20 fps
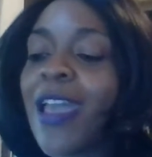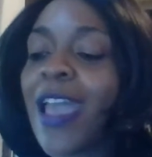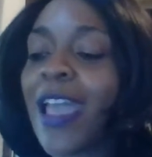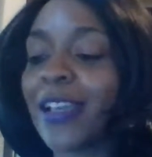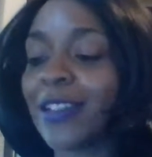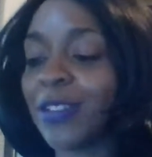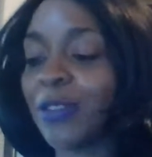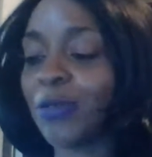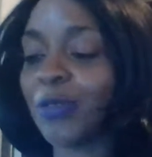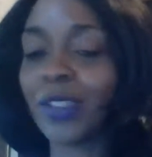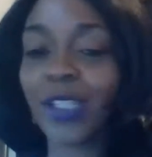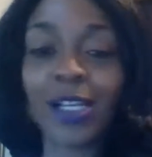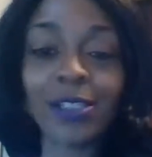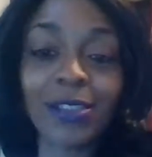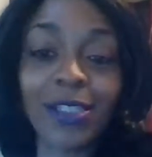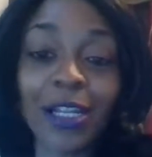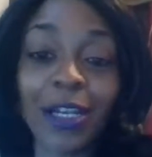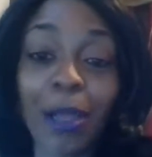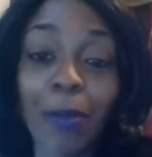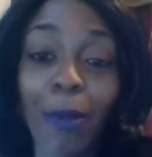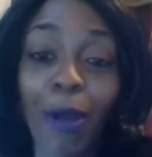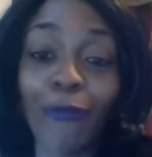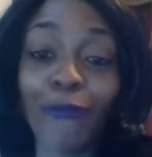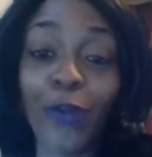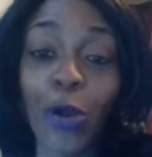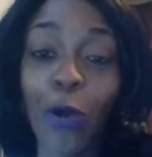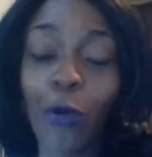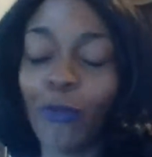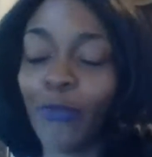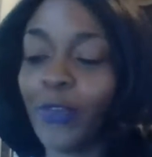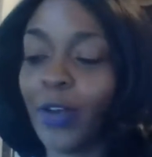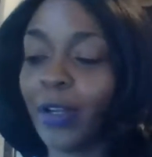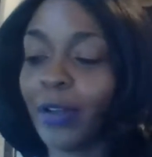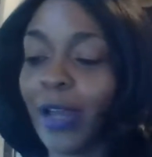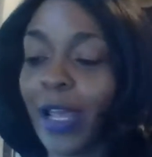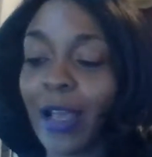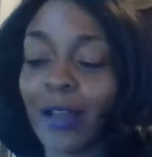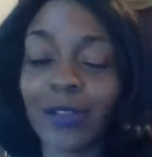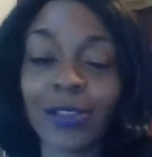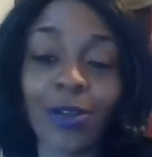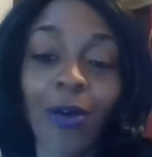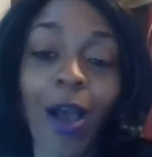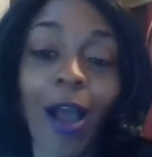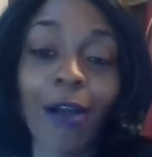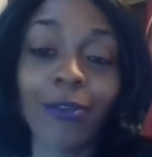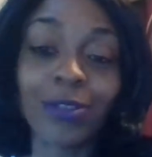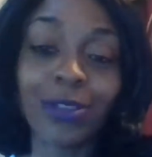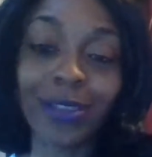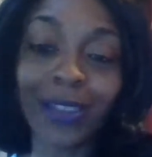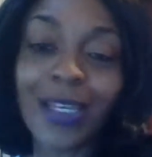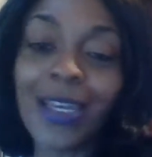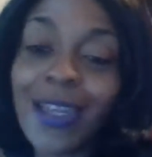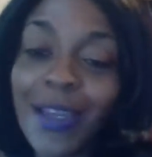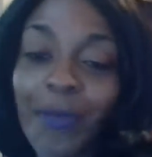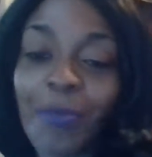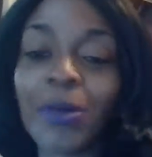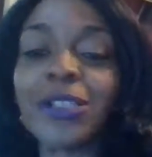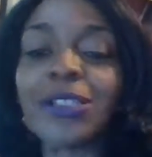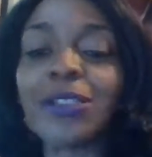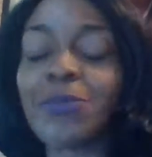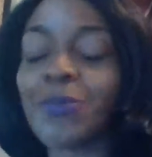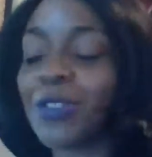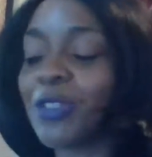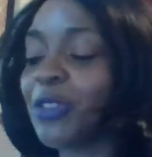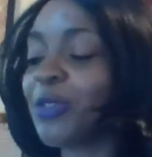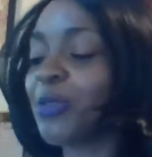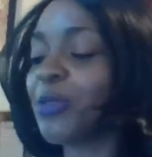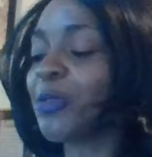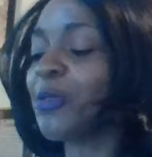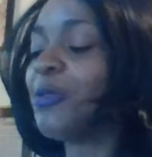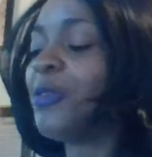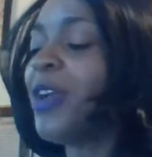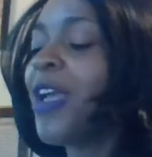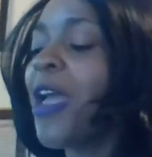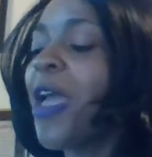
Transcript: As soon as I said that, my phone fell down, so obviously it must have been true.